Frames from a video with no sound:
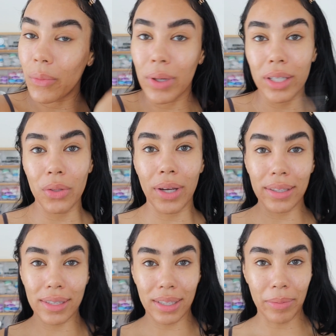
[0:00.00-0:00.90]
What you
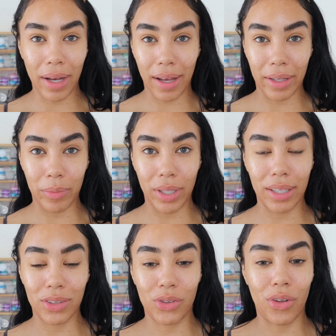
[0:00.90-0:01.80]
guys see behind me
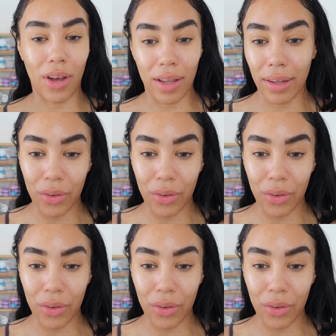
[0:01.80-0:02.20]
is not